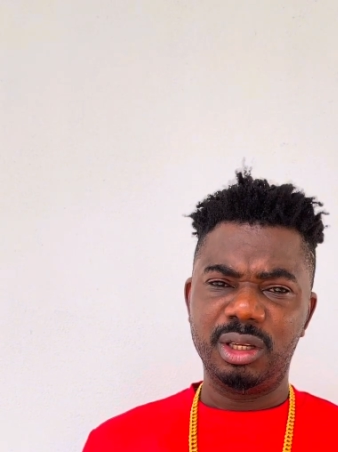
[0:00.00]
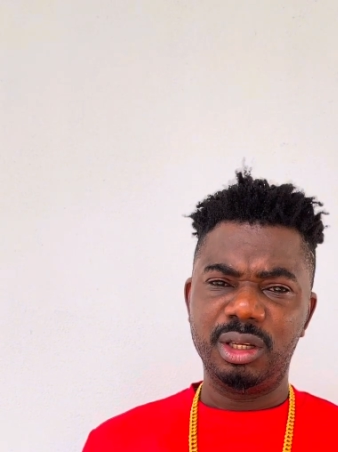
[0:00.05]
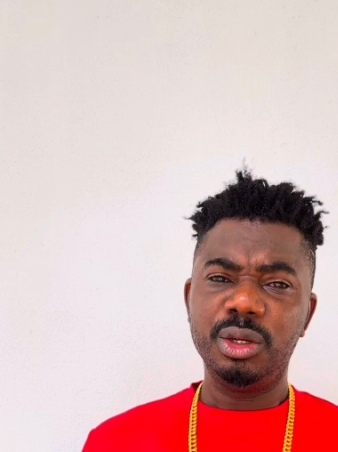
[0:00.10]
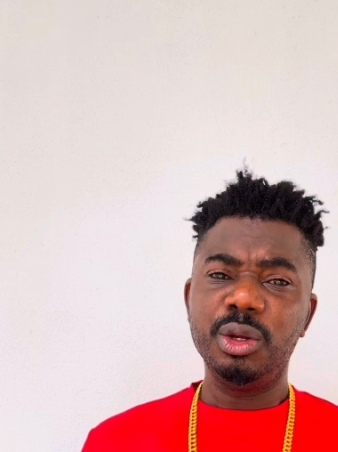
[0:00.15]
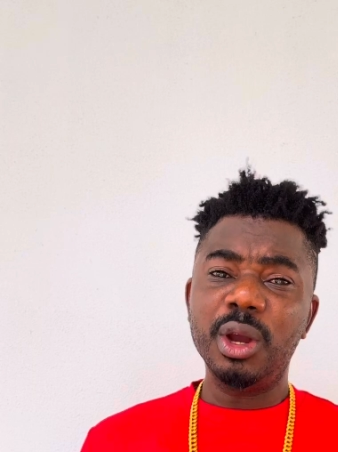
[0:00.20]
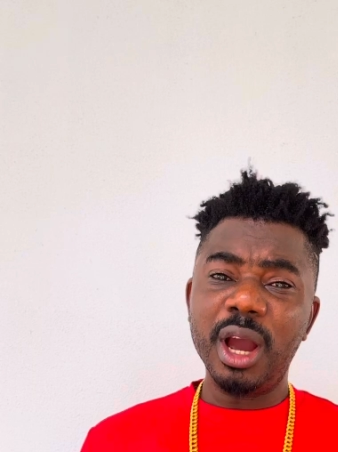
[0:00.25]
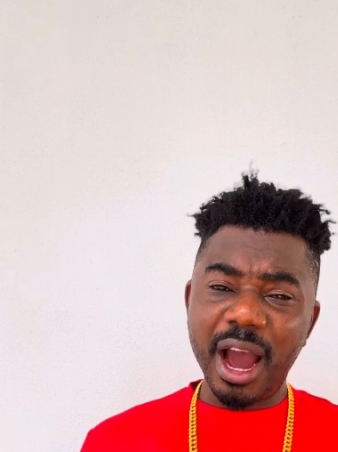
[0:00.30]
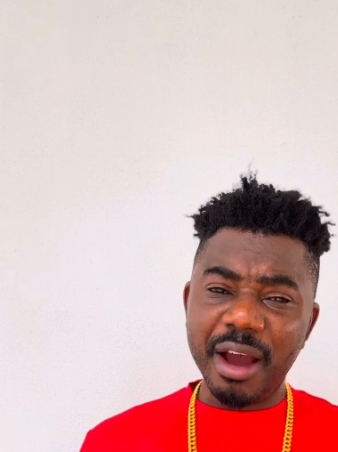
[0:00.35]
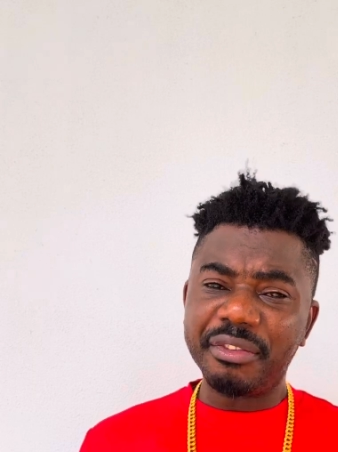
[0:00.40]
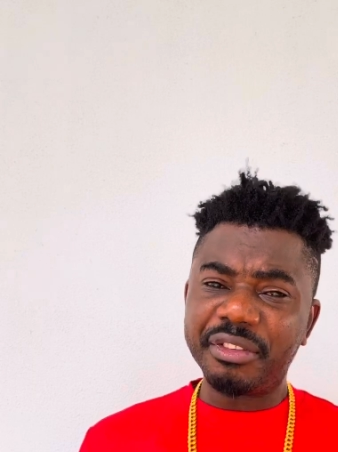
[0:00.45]

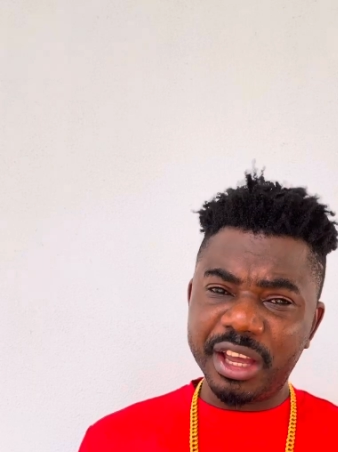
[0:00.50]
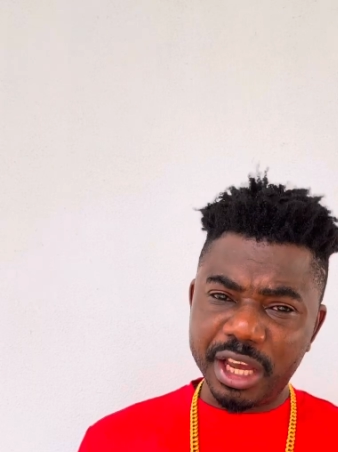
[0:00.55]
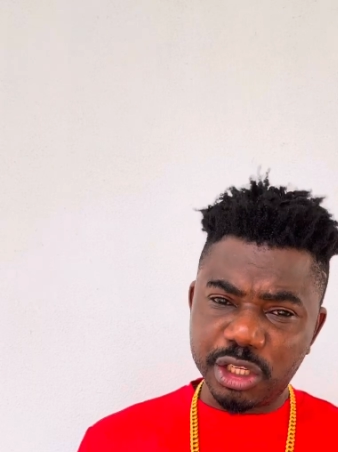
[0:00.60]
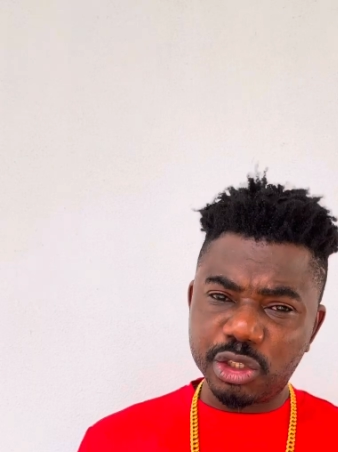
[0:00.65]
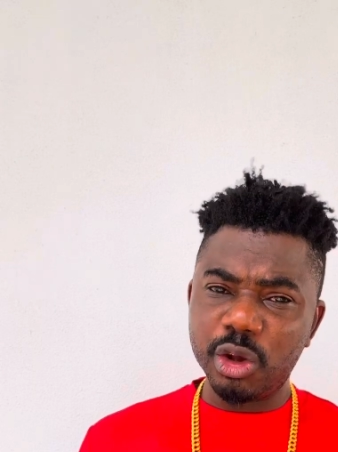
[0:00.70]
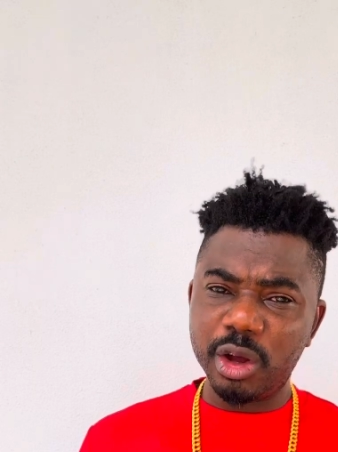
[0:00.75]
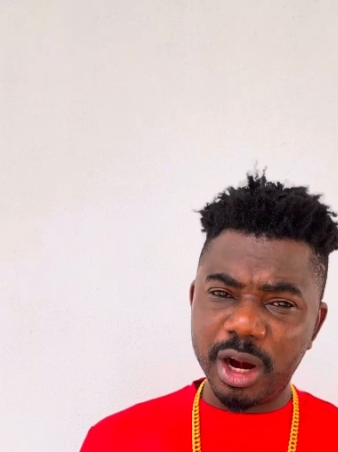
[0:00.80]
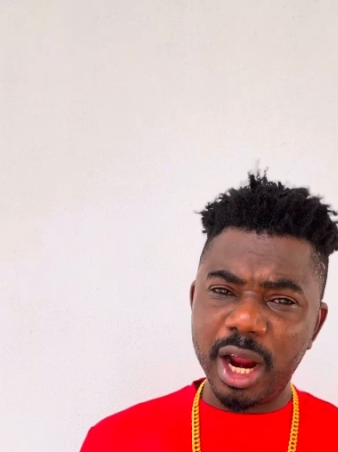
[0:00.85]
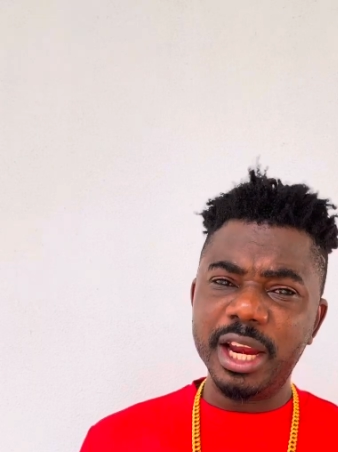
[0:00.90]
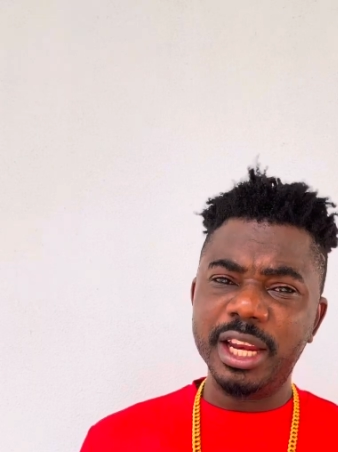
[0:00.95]
You have kids
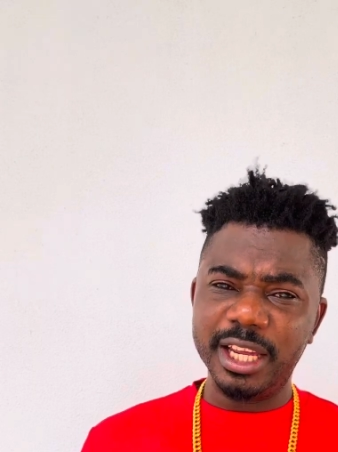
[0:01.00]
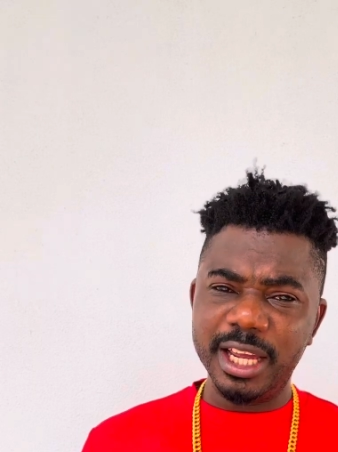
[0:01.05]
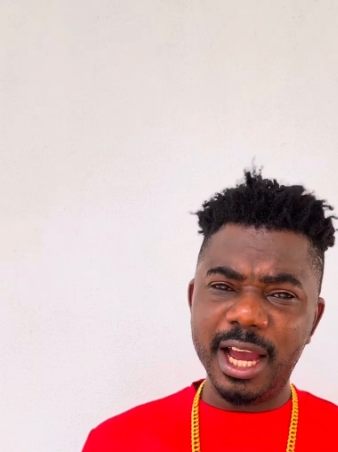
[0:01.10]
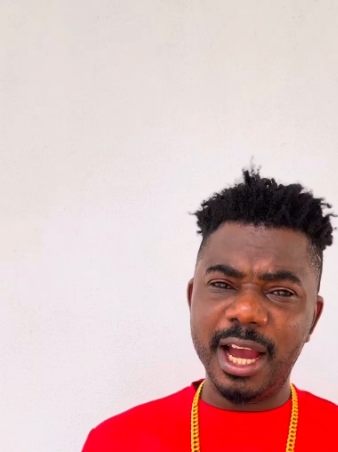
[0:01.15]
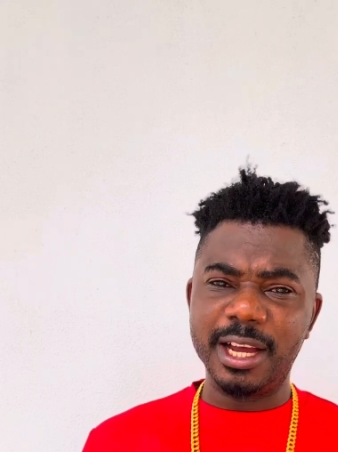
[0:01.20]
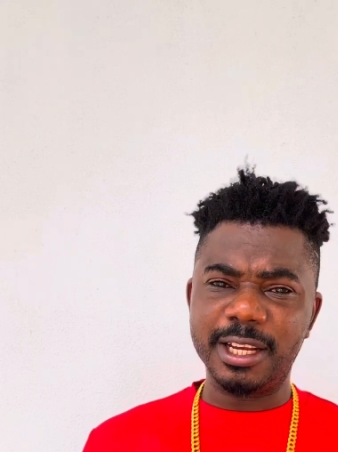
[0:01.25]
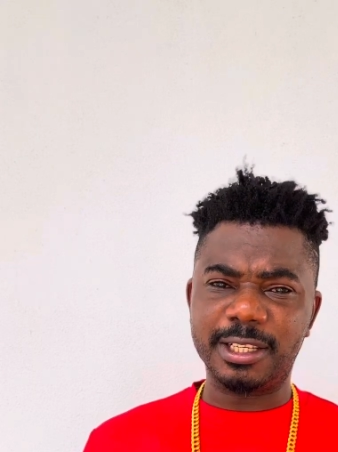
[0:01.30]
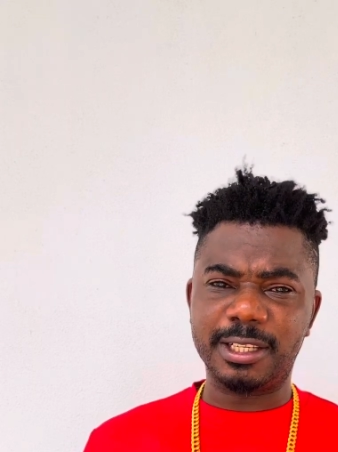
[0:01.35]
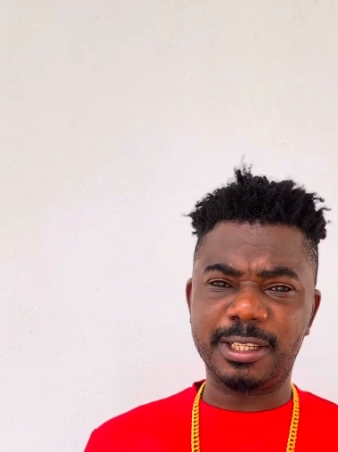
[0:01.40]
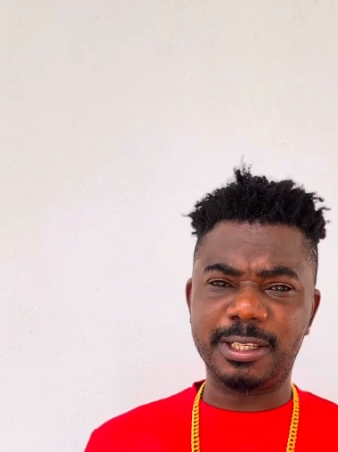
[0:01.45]
already,
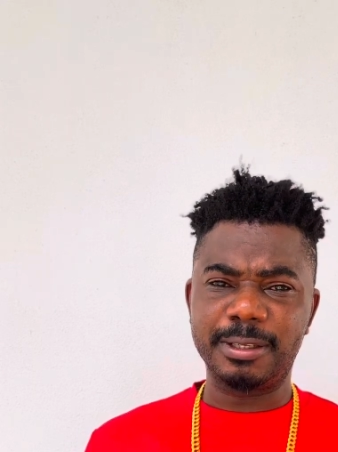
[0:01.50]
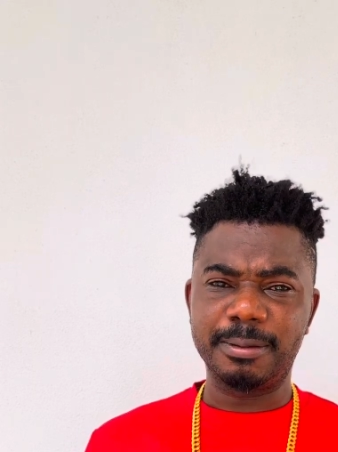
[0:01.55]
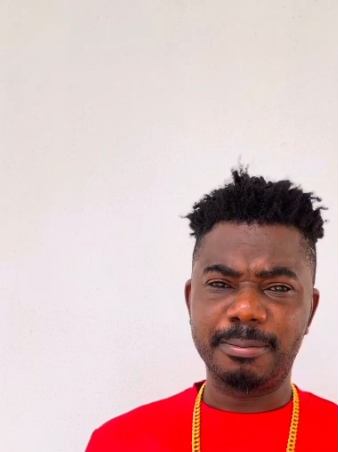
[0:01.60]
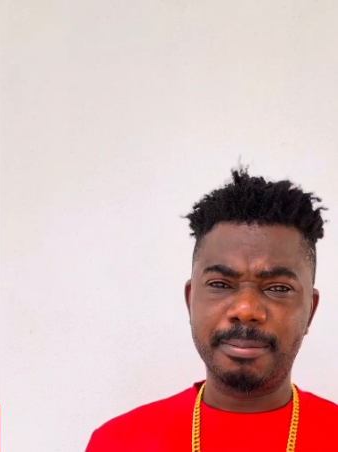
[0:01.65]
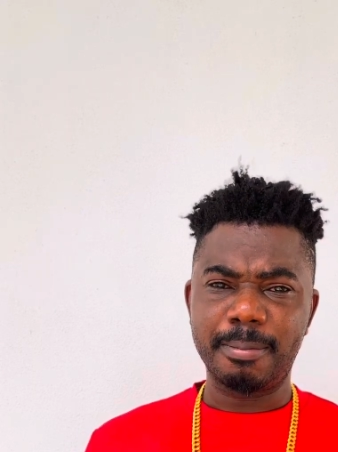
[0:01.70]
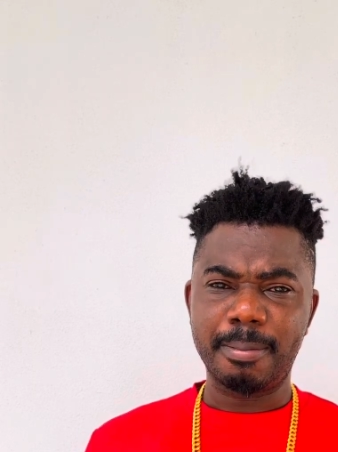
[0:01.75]
yes.